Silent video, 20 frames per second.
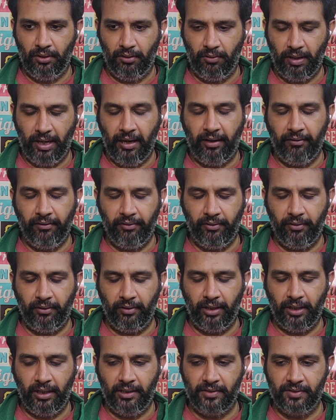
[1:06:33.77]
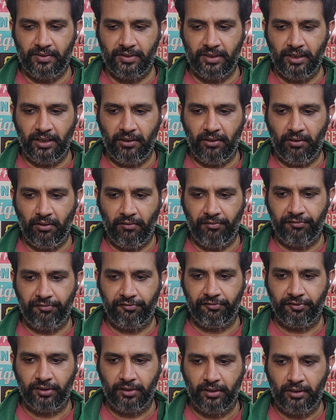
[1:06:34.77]
to enter a state
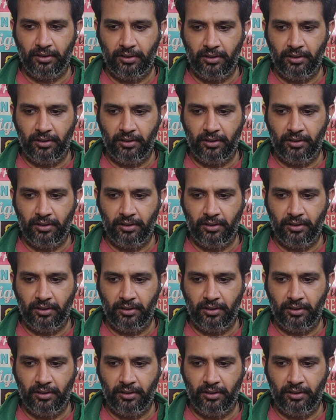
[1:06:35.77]
of